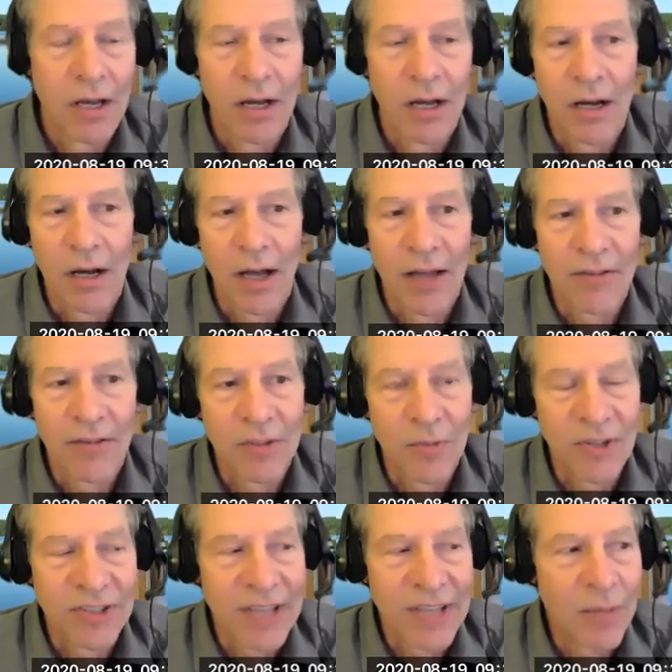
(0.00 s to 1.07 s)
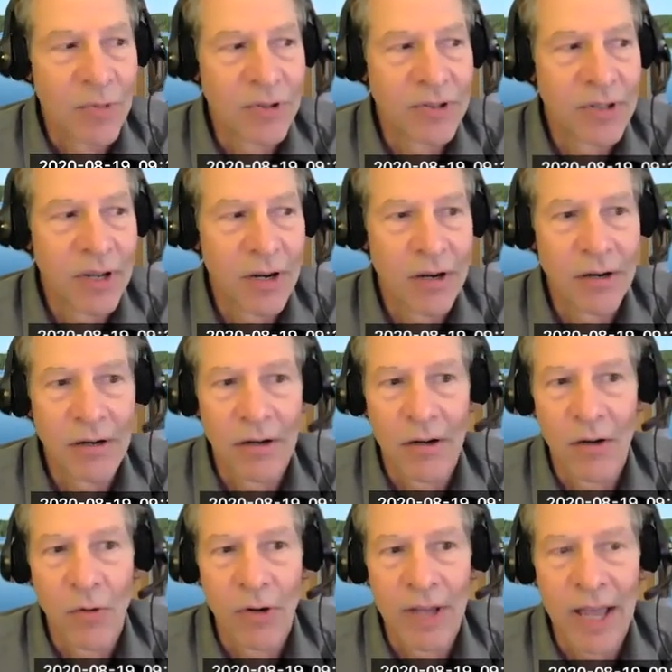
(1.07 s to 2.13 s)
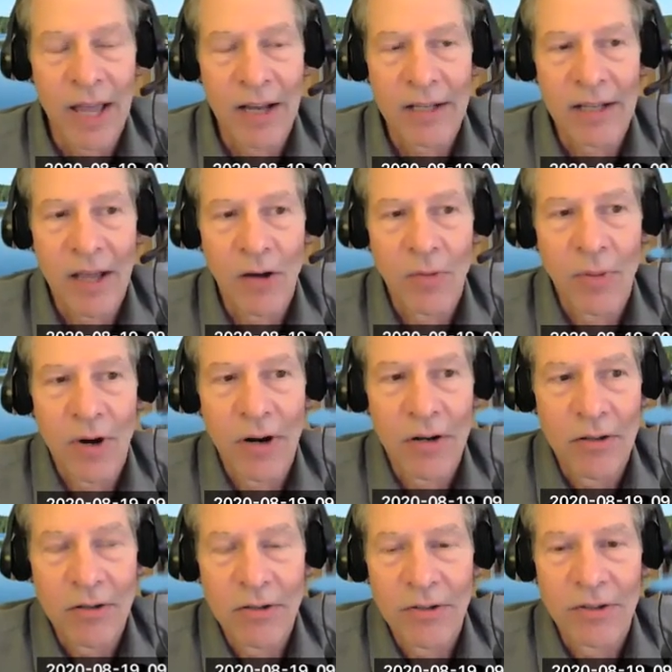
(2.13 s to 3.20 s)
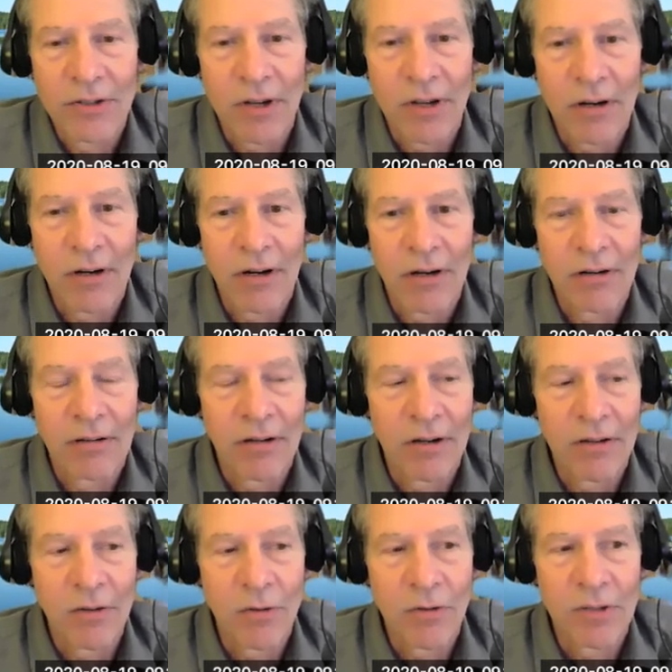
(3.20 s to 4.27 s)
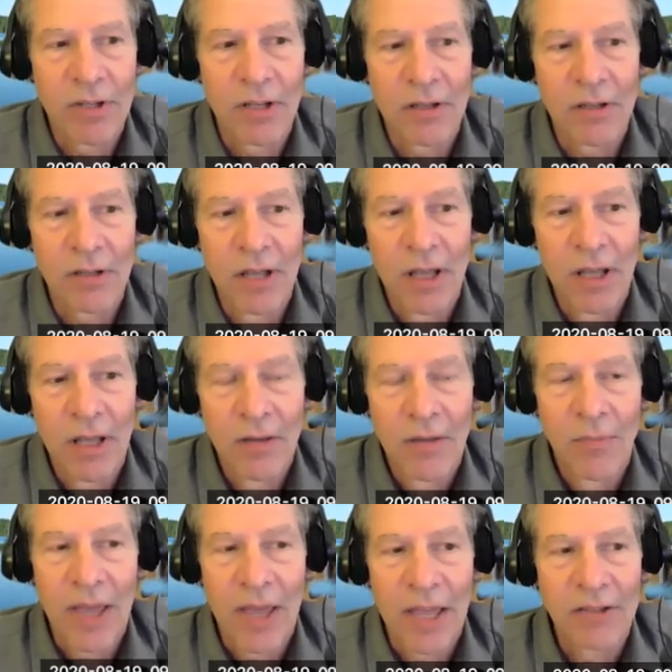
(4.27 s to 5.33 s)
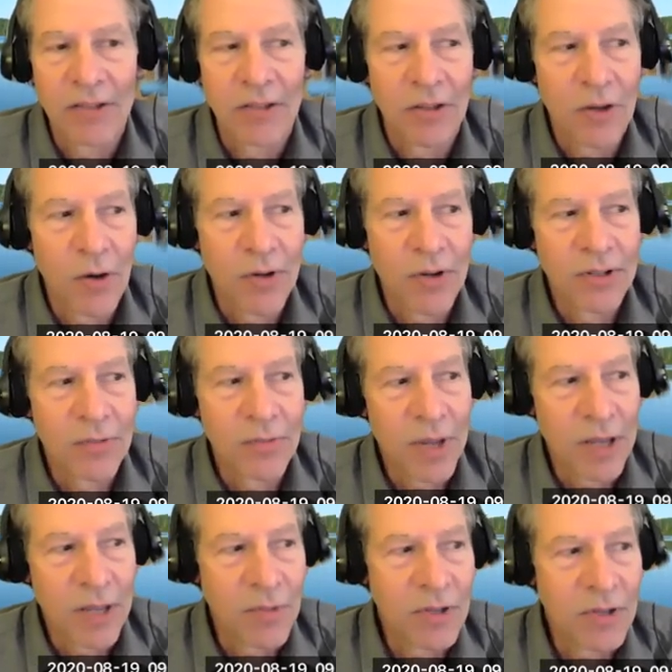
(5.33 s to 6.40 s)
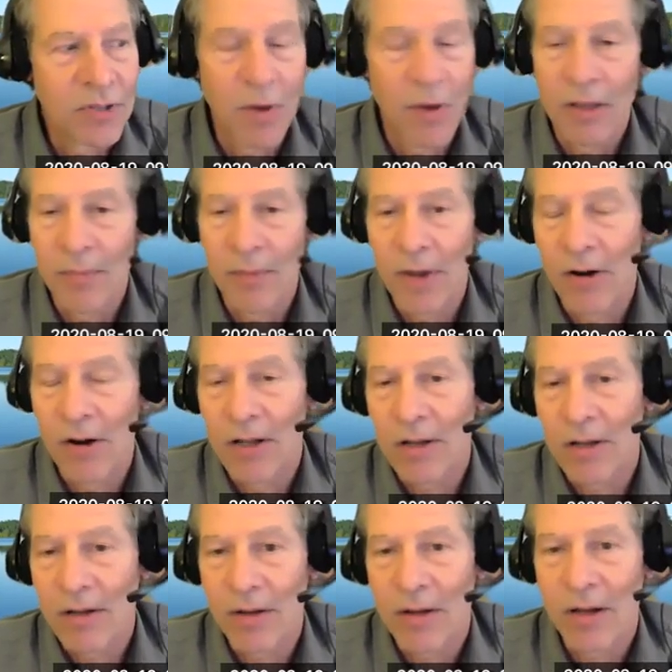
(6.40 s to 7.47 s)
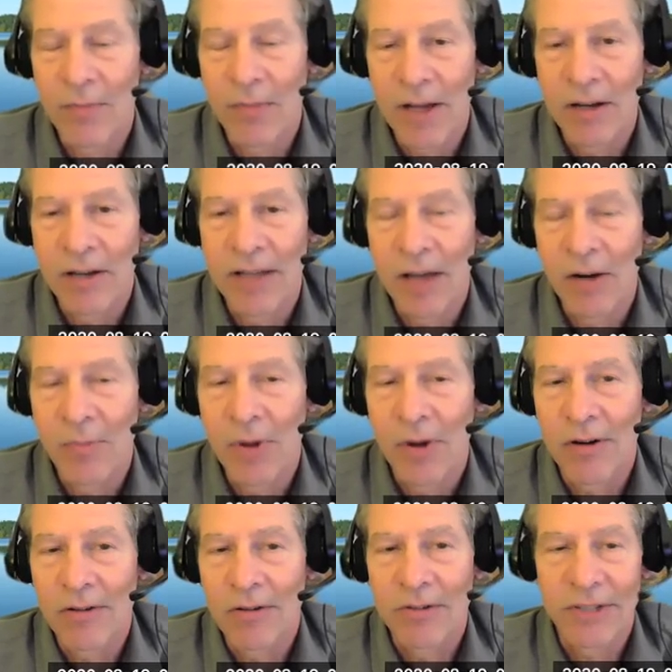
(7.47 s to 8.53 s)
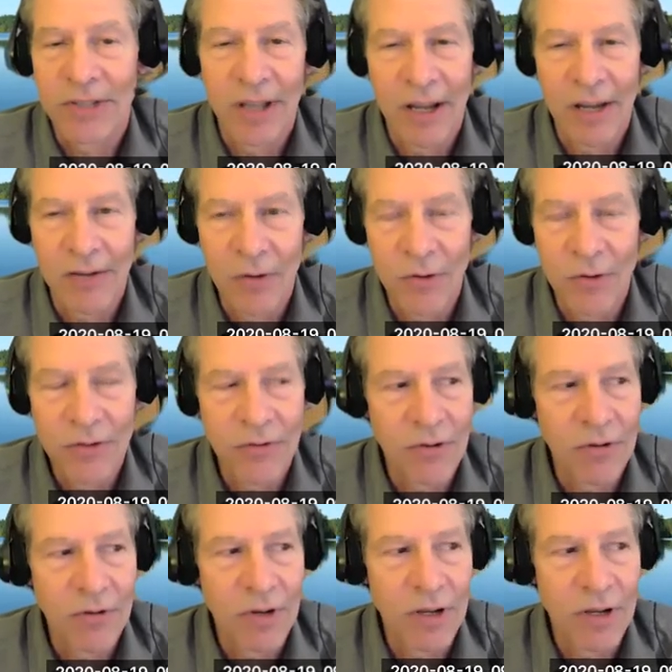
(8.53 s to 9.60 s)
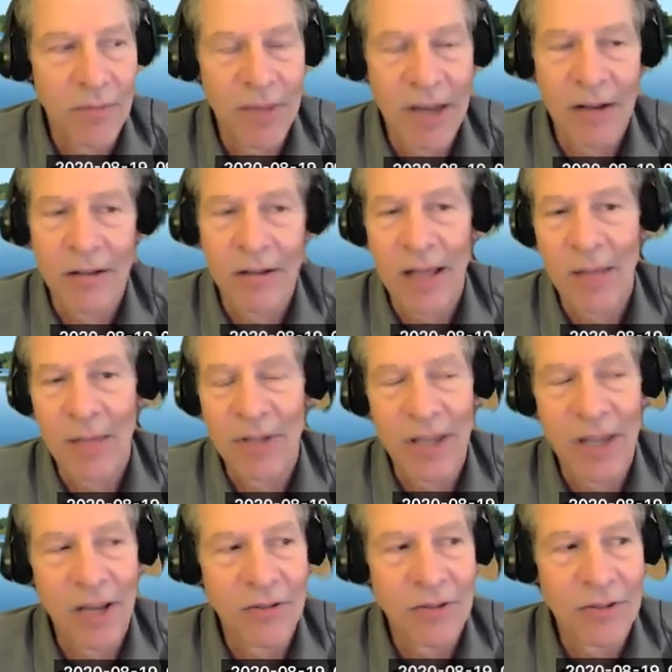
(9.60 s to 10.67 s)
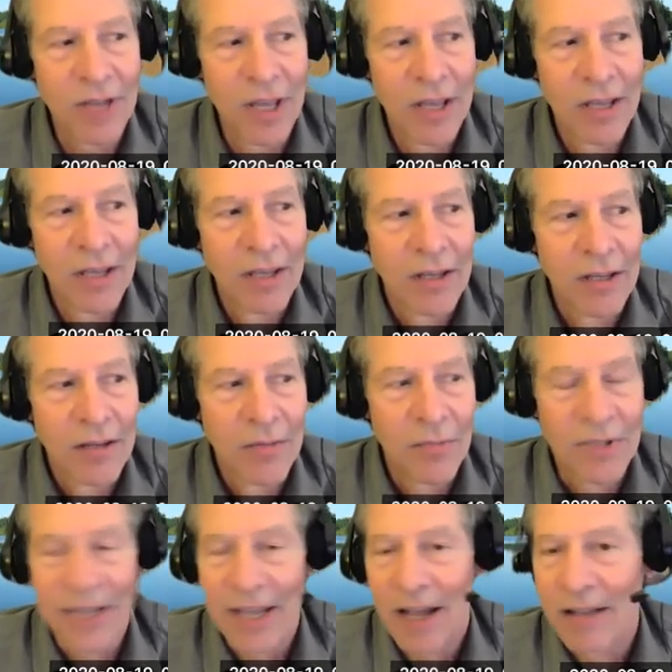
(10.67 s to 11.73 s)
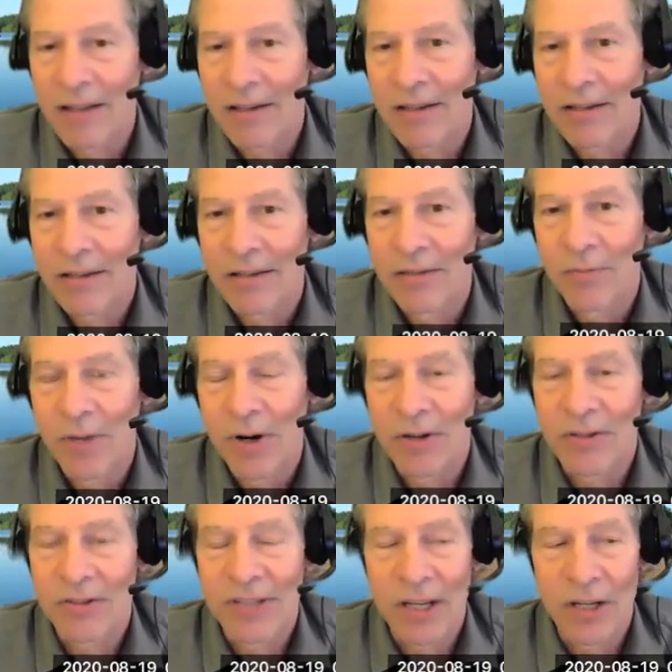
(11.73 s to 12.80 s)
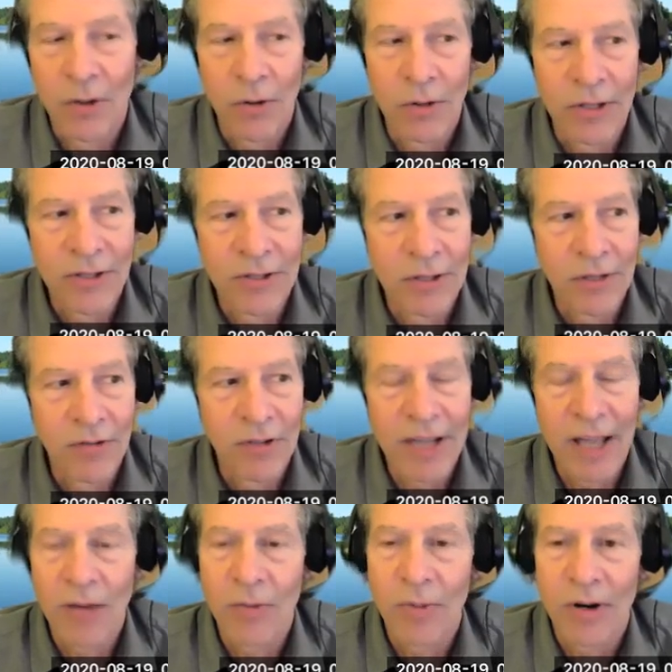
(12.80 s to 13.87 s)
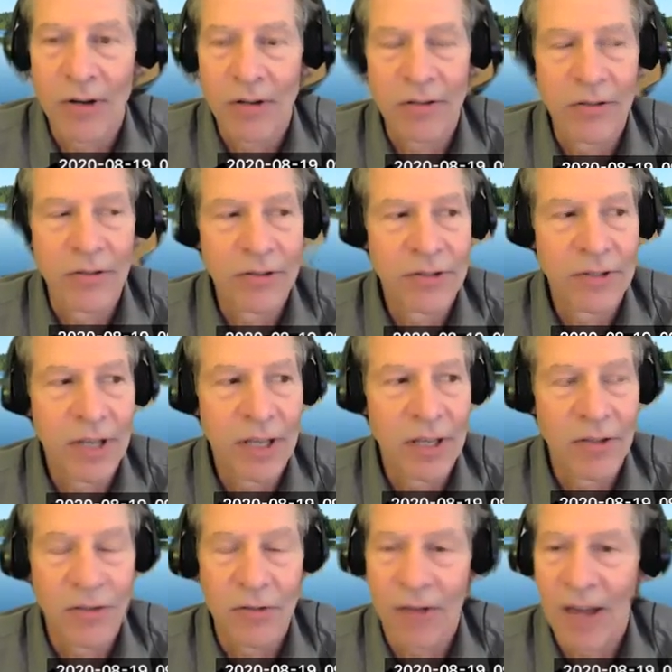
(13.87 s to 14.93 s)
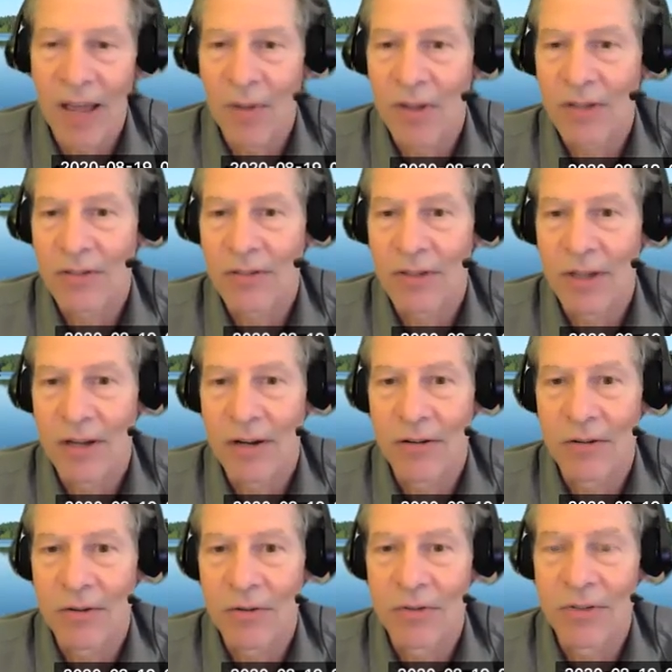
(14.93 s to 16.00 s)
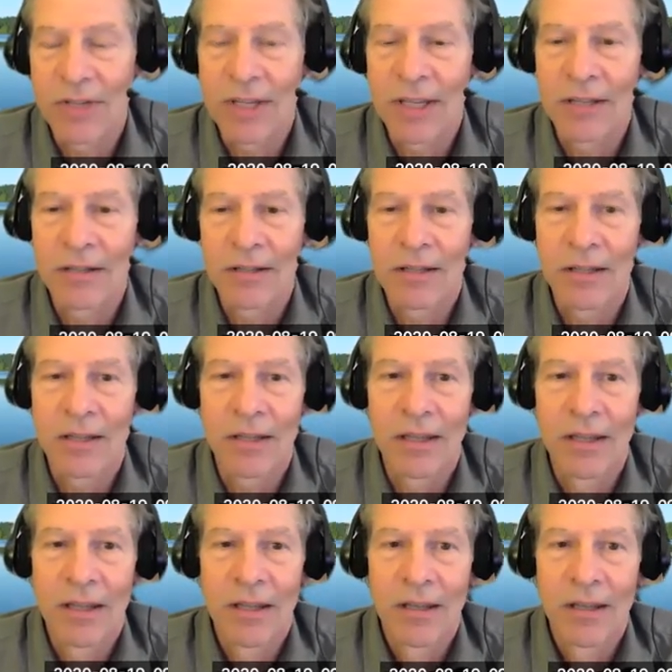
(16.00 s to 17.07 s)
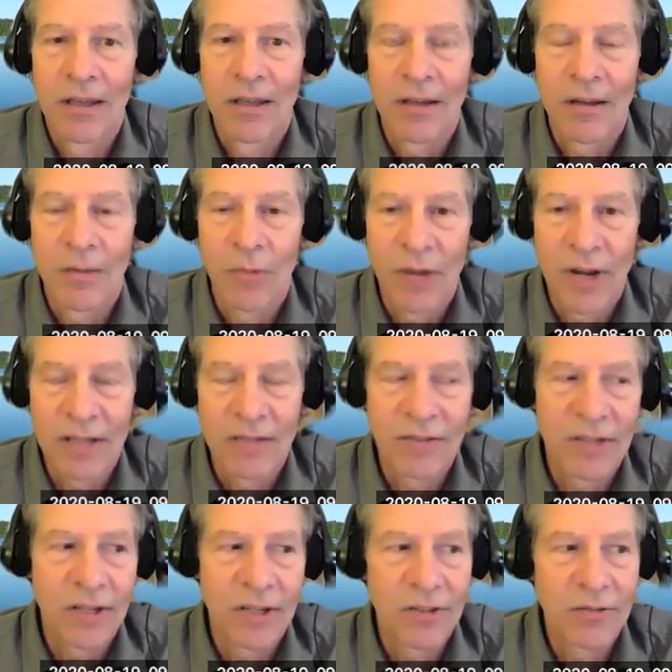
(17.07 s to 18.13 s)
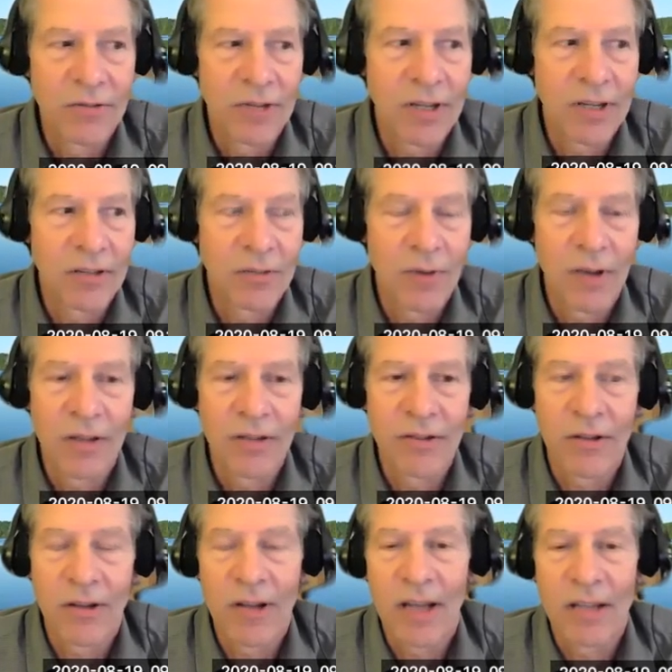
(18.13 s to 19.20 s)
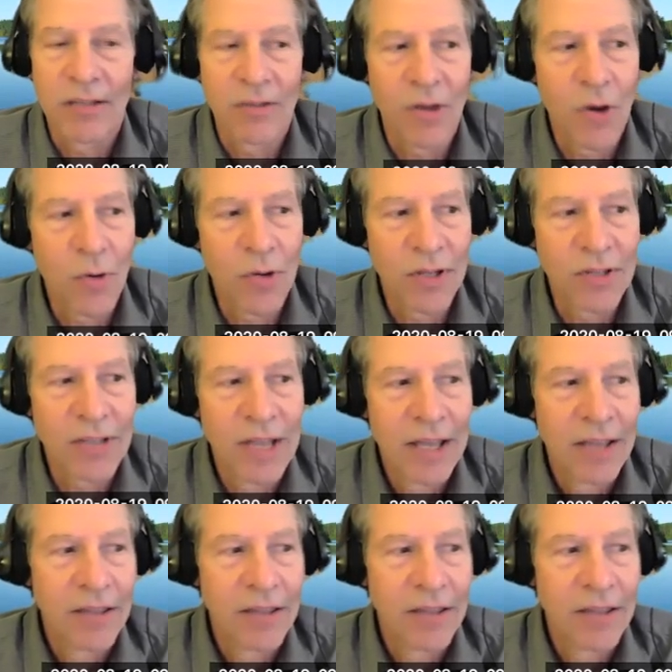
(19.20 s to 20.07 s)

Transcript: Uh, I have some examples there. organic nanoparticles are, are, are used in paints and coatings and pigments, polymeric uh, nanoparticles, a lot of use for uh, medical applications, metallic particles like gold and silver nanoparticles, uh, ceramics that are used in the uh, abrasives industry, as well as all kinds of coatings.